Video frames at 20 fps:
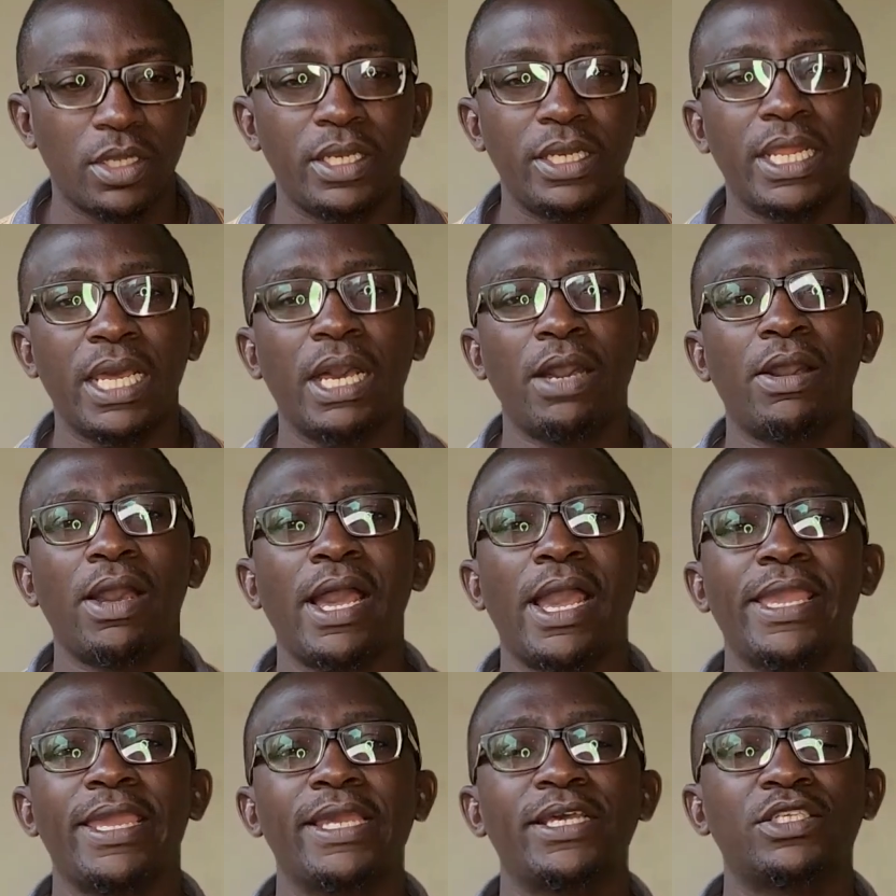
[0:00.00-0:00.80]
Now
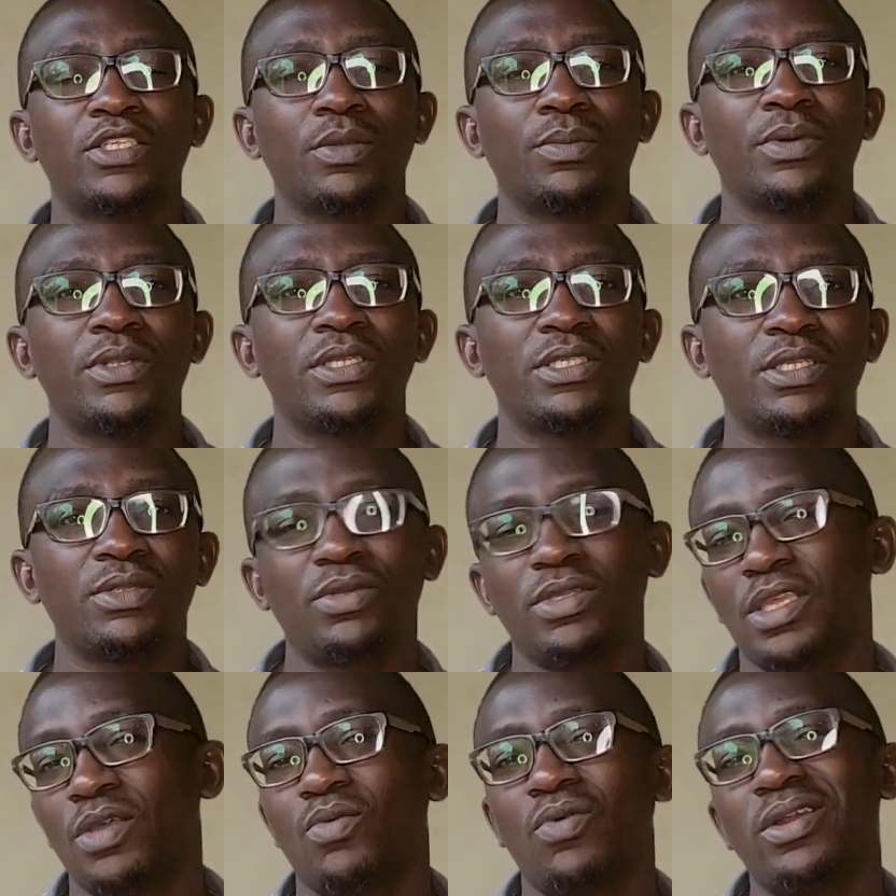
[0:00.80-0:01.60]
I hear somebody saying,
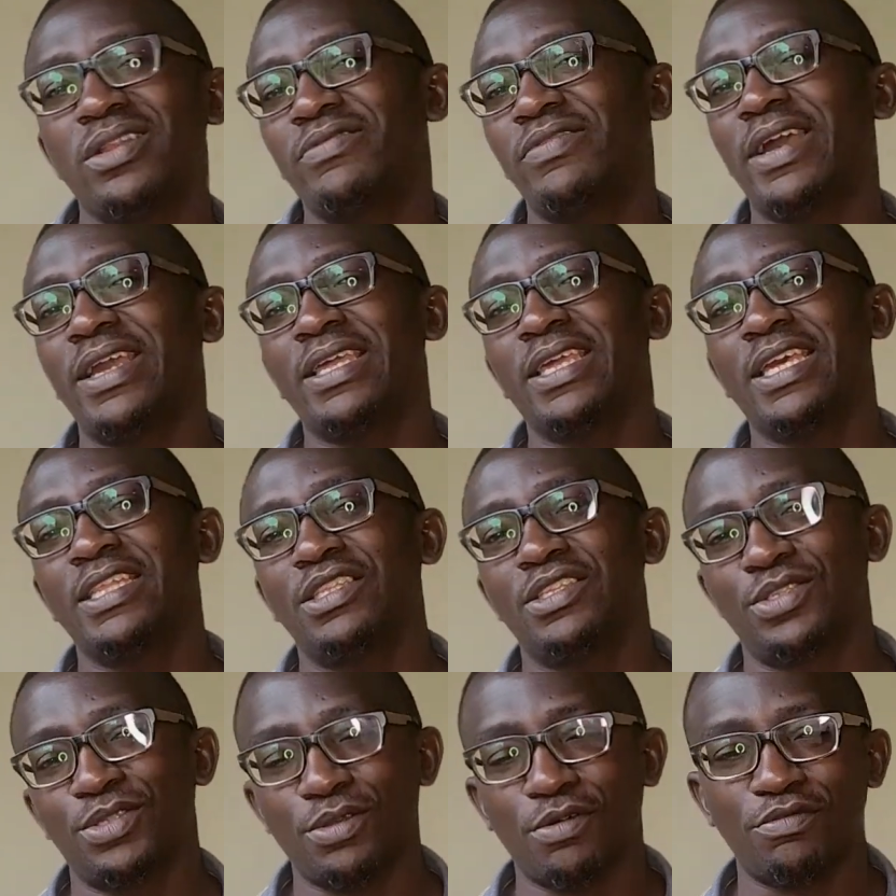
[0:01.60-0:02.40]
okay, what if I
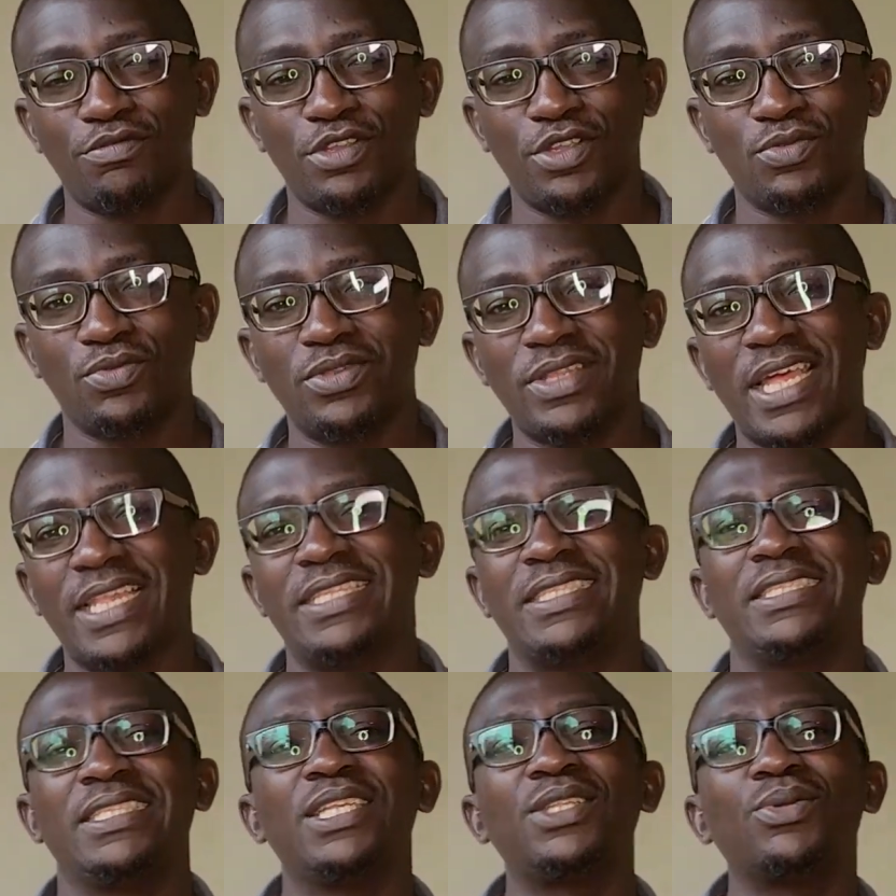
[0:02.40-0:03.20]
get the softwares? Won't
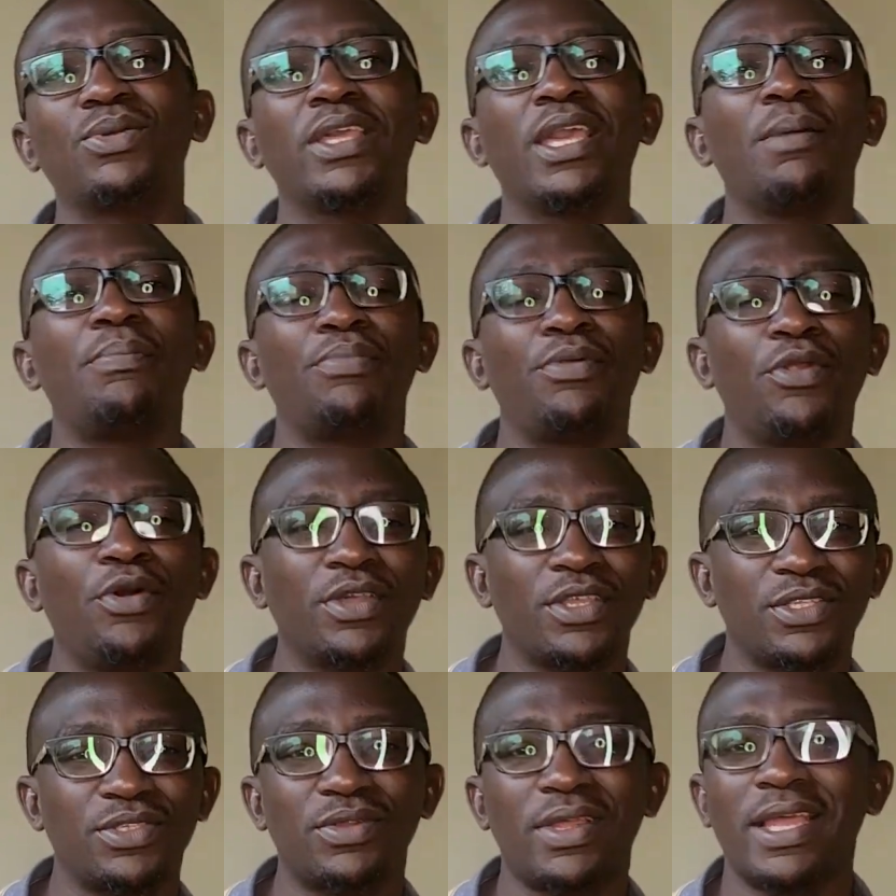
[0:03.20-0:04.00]
I need to get
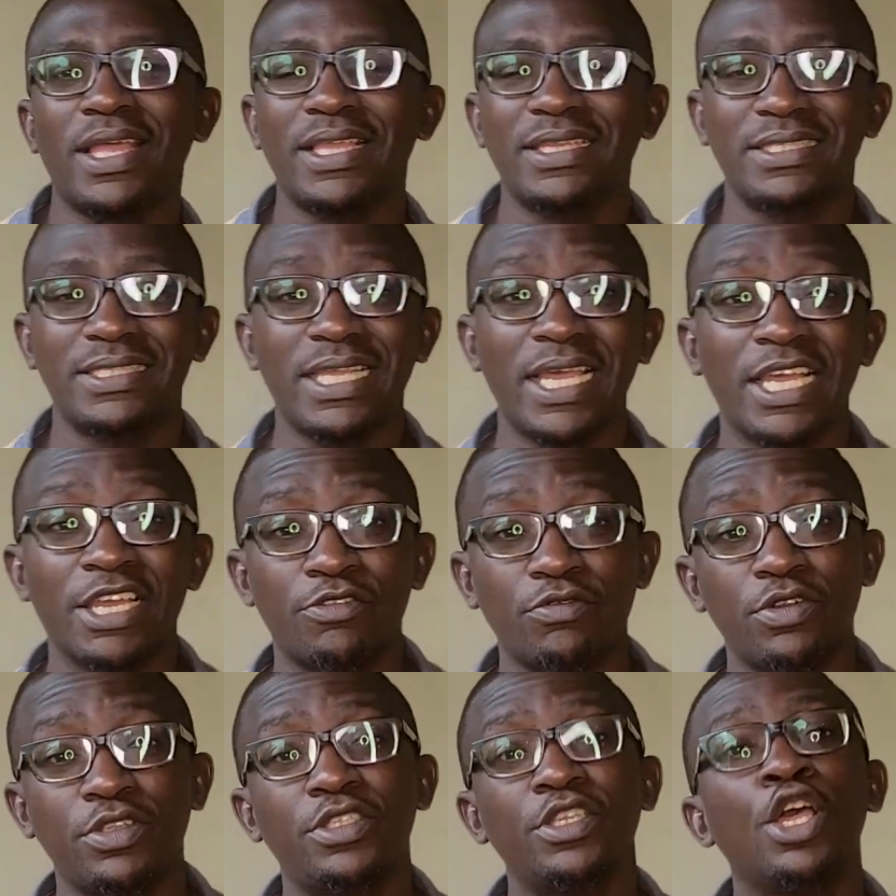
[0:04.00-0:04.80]
plugins so I can sound
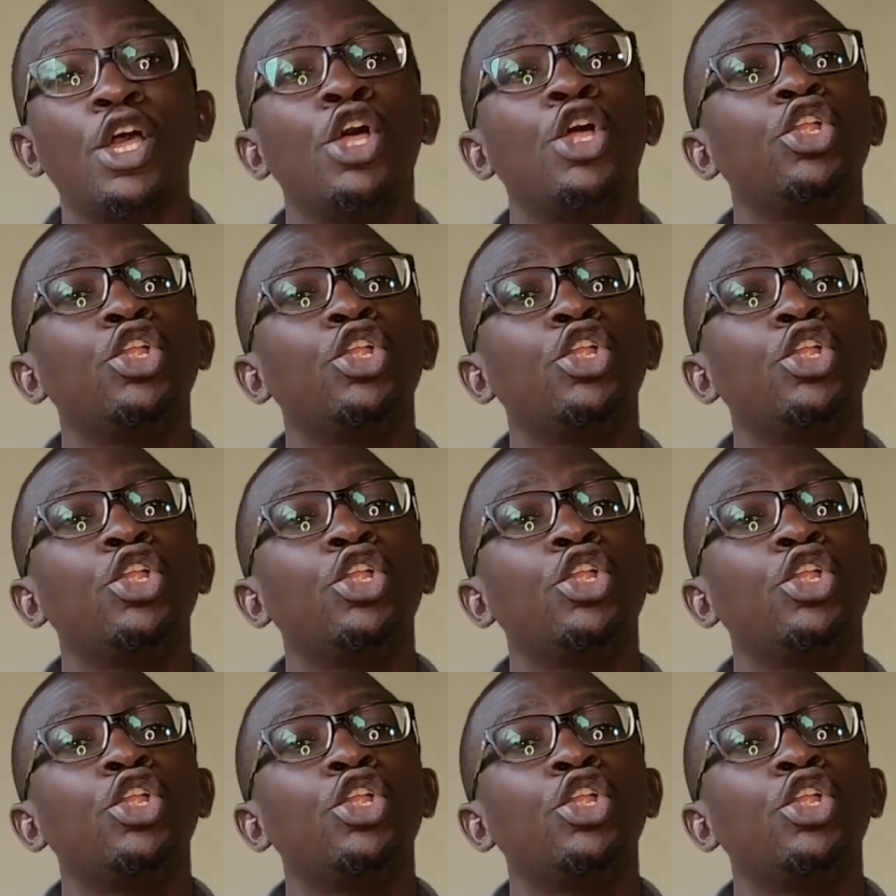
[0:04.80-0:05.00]
great?